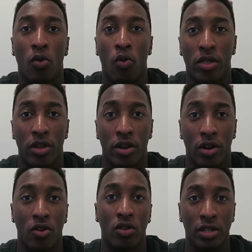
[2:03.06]
whether your
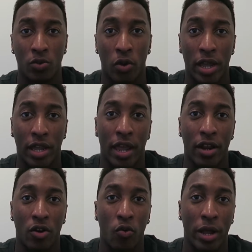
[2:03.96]
goal is weight
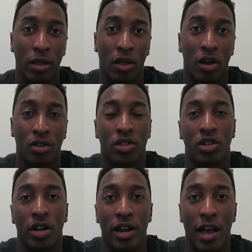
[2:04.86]
gain or weight loss,
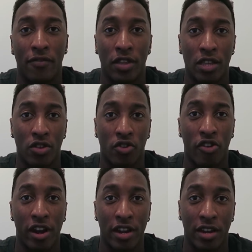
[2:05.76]
you're going to have to either
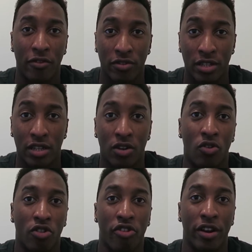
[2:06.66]
create a deficit
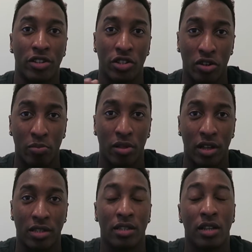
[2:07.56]
or create a
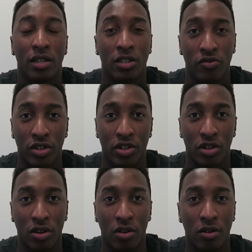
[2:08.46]
surplus to reach your
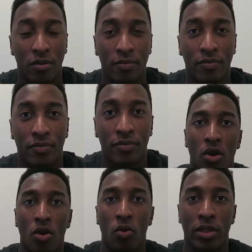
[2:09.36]
goal.
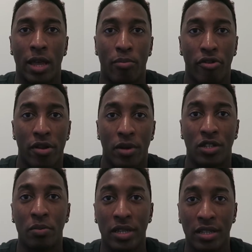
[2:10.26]
What that pretty
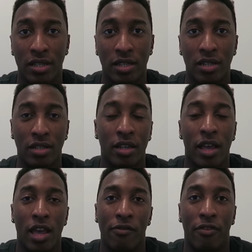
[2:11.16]
much means is
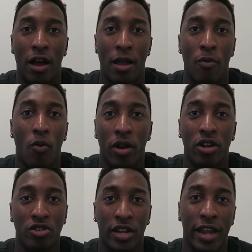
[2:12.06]
if I'm
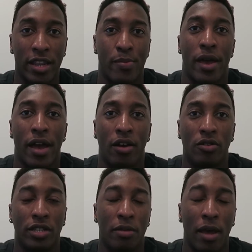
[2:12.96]
180
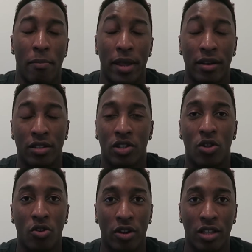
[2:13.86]
pounds and my maintenance
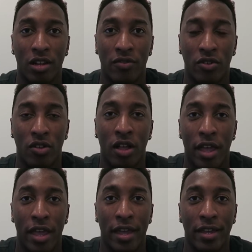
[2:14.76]
caloric level
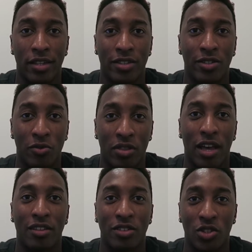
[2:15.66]
is
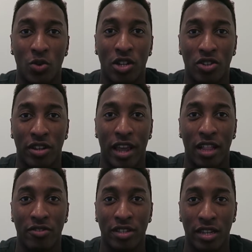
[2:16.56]
2,200
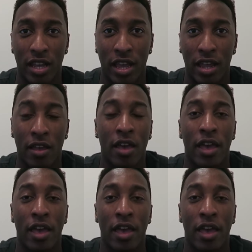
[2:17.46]
calories a day,